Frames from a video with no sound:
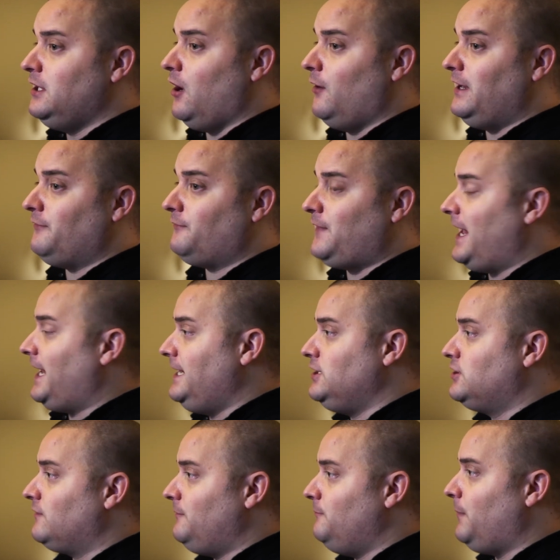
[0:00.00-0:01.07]
And if that
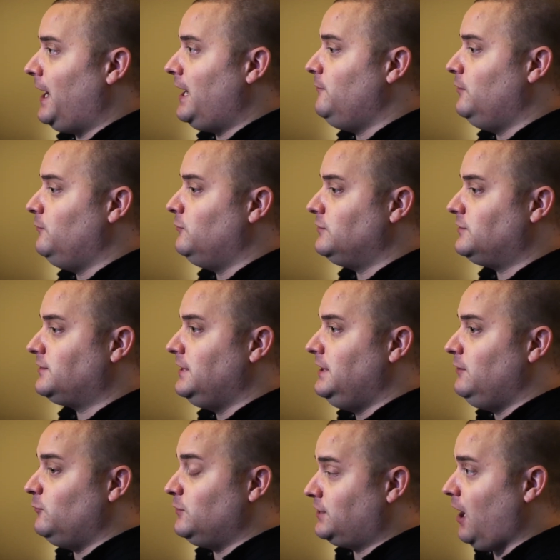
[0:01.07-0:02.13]
interim payment was
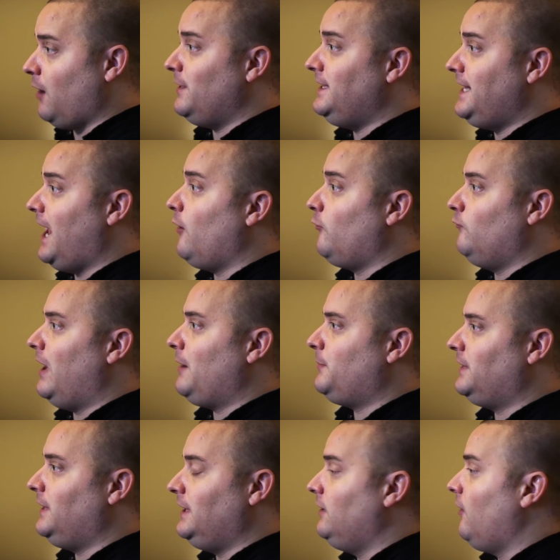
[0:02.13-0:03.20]
going down
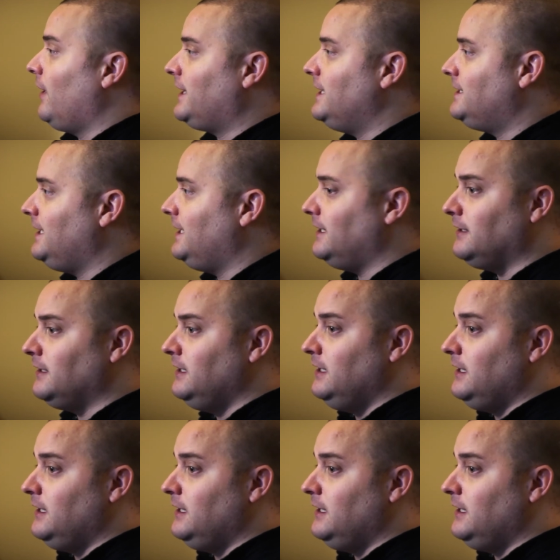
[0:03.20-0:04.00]
rapidly like it did,